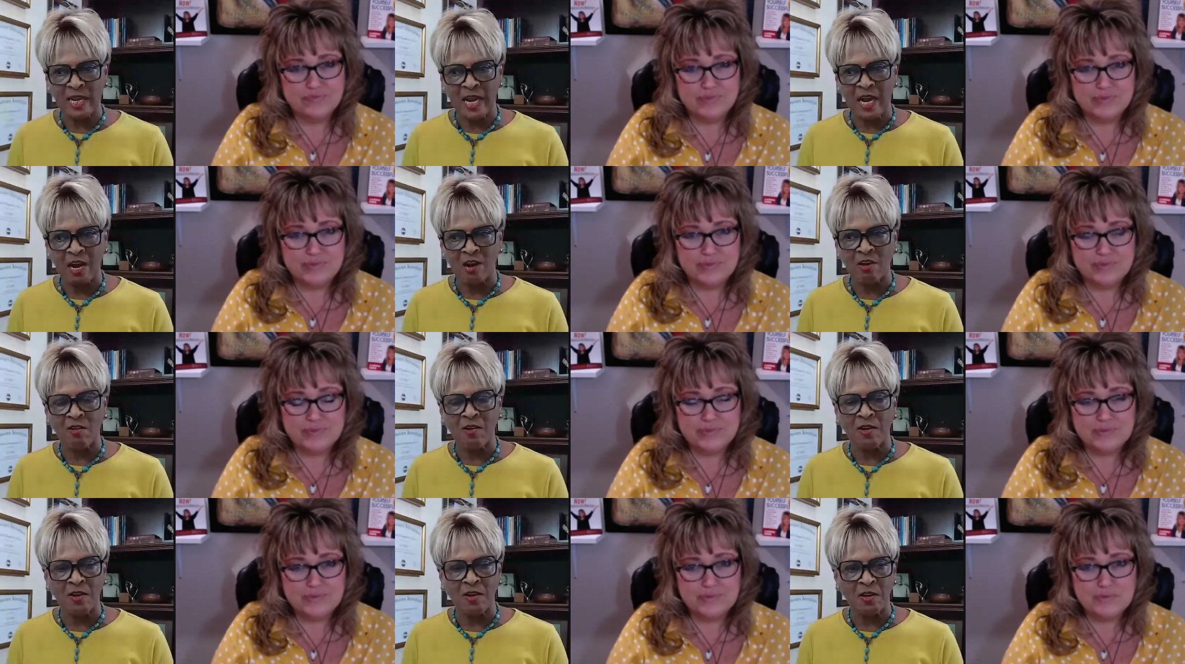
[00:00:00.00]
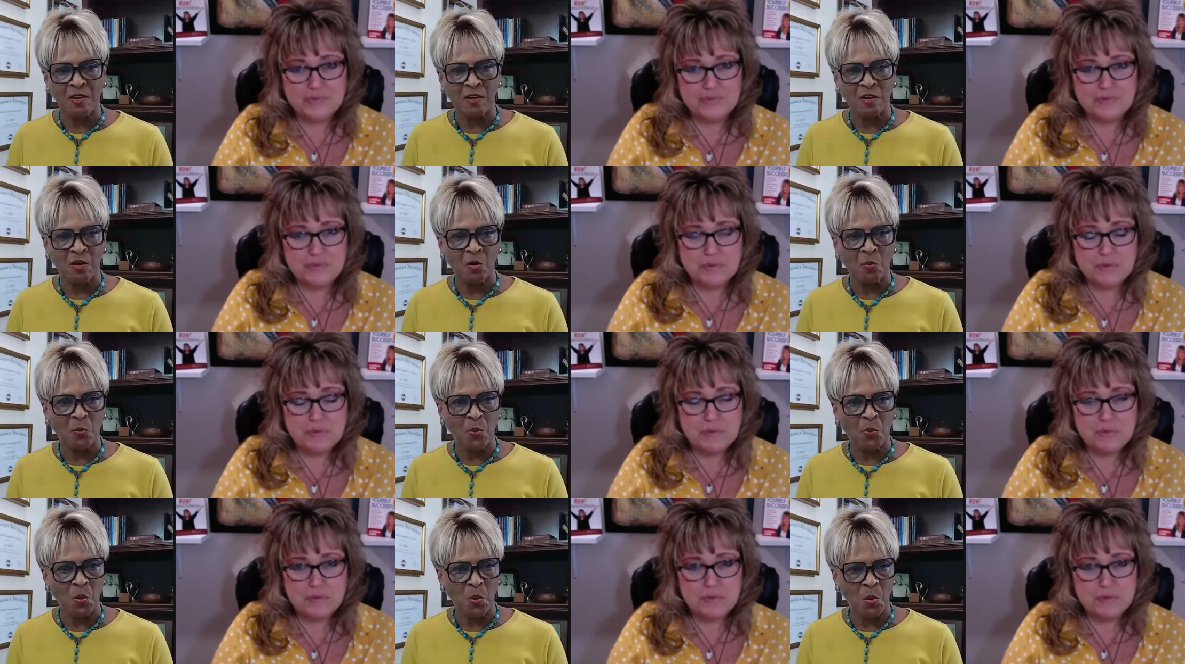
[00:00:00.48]
Speaker 1: area
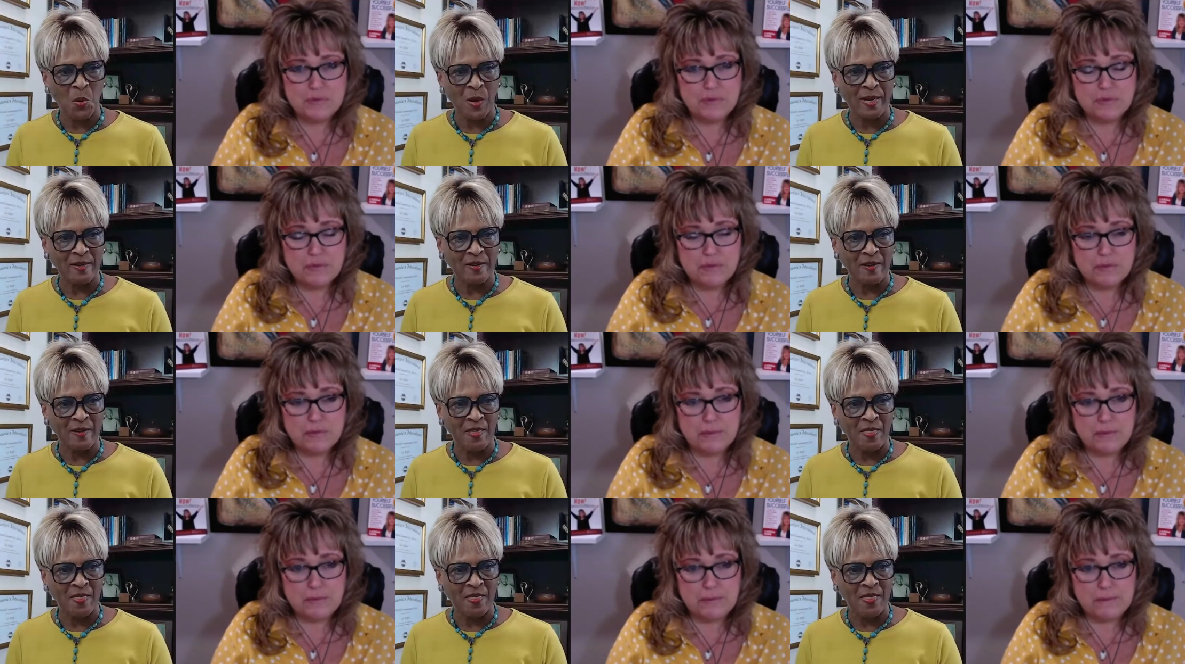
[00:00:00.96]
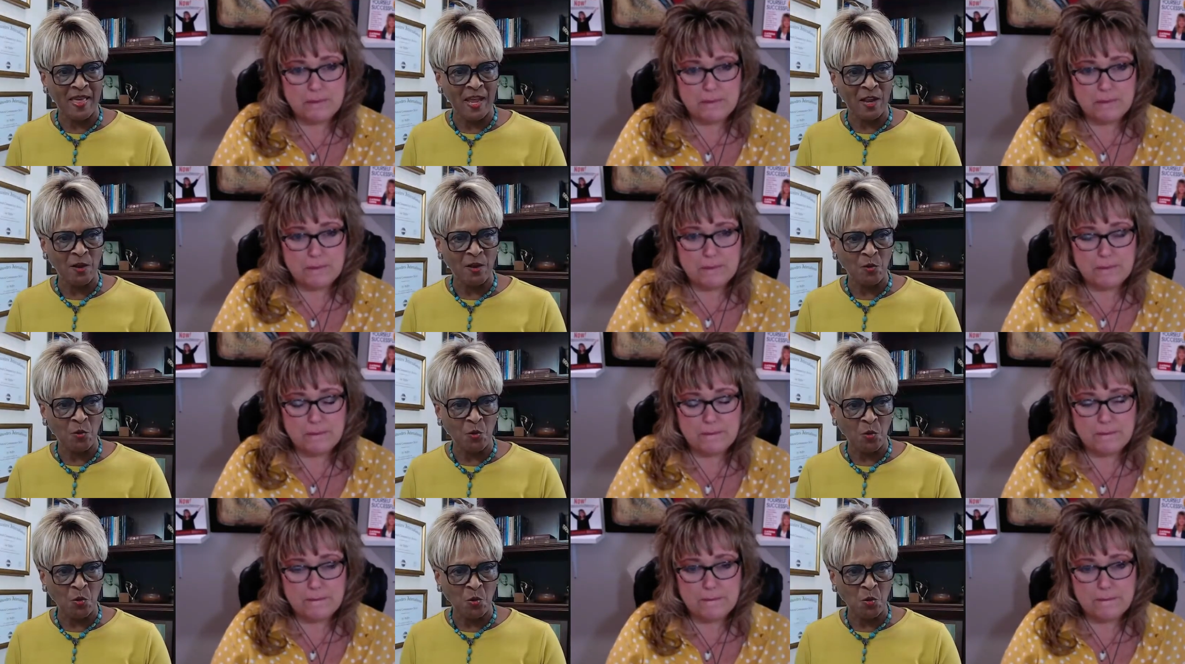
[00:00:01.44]
or point
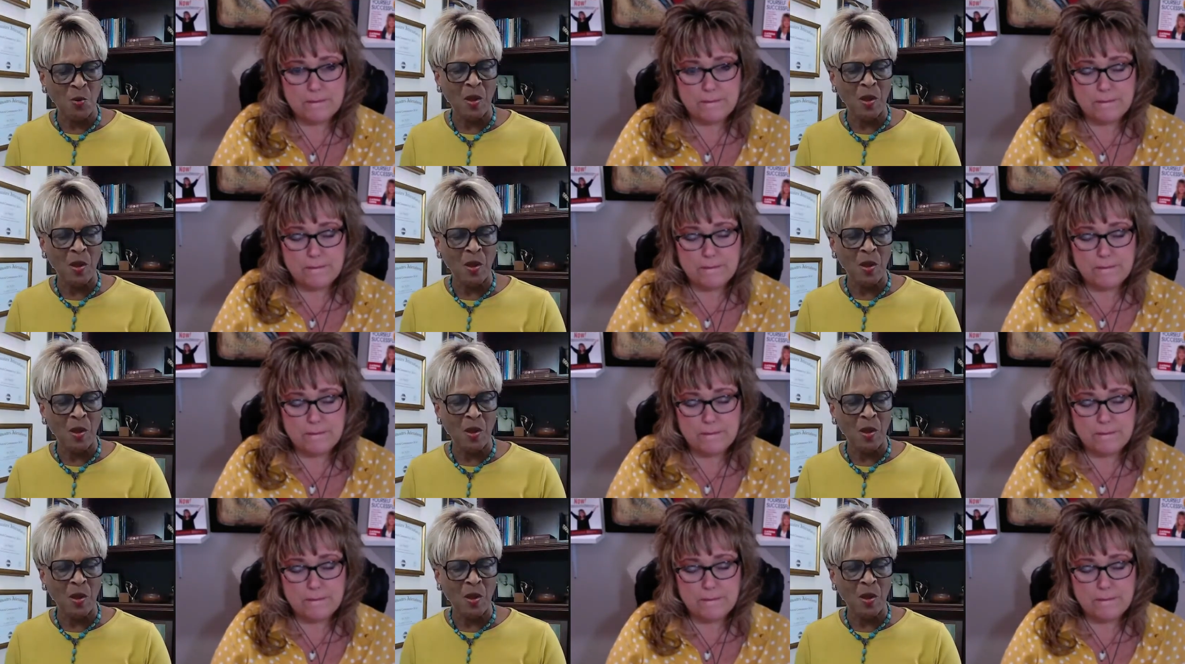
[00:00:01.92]
that you